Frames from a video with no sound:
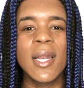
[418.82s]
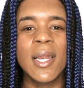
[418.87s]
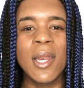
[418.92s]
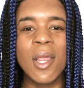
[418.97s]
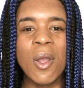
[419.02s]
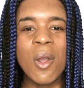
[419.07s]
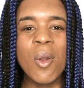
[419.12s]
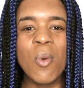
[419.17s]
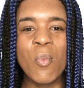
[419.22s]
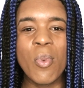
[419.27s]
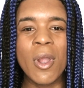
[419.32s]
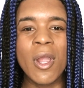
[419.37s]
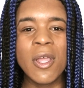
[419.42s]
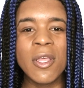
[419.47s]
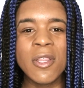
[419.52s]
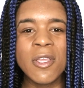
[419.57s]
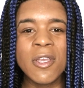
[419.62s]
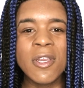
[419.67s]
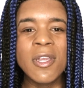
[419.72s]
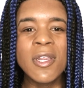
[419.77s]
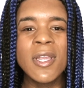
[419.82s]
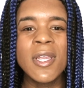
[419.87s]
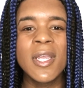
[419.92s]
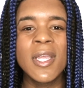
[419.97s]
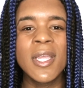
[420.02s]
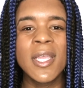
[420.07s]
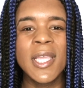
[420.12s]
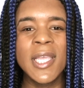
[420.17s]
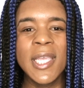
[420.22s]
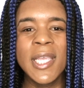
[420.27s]
little brother,
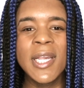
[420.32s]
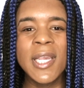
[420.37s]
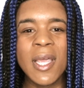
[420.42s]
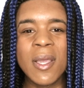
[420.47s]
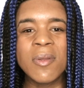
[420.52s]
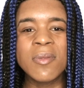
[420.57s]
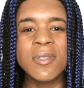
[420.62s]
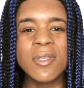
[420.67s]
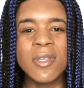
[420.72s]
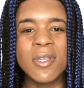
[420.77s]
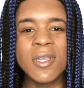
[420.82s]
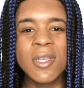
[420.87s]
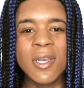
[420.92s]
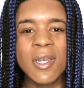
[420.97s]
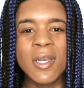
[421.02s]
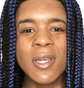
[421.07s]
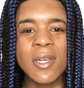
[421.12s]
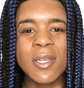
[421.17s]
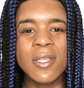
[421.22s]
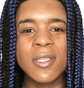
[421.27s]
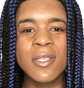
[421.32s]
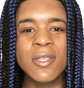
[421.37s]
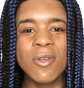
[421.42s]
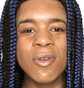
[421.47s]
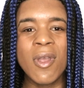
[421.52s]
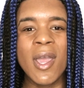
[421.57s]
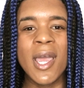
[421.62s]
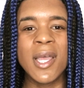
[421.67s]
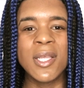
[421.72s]
he loves to cook too